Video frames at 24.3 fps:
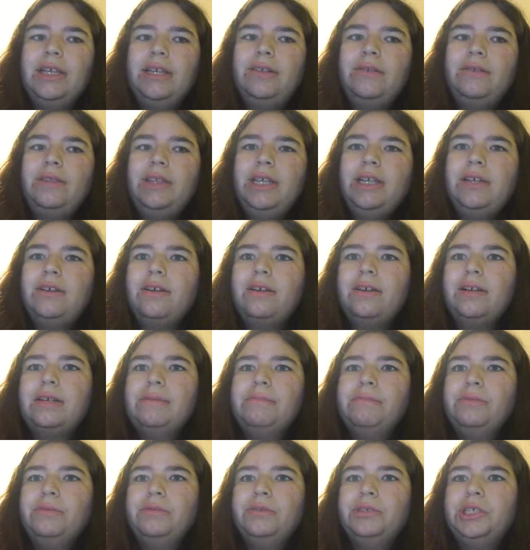don't think all
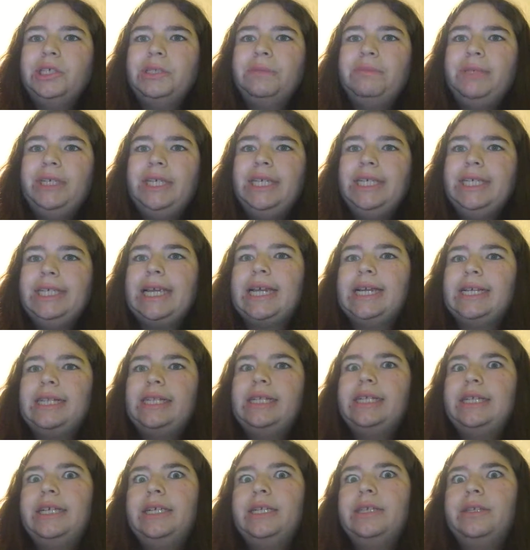couples should be
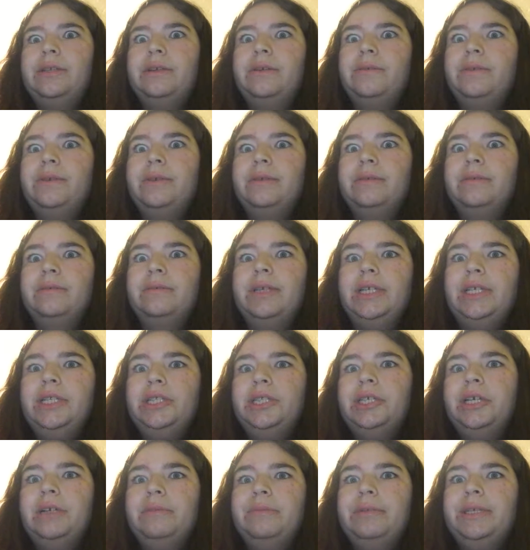exactly like Snow
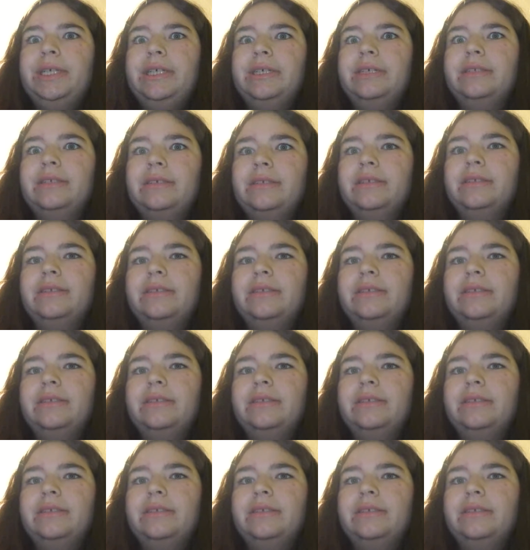and Charming.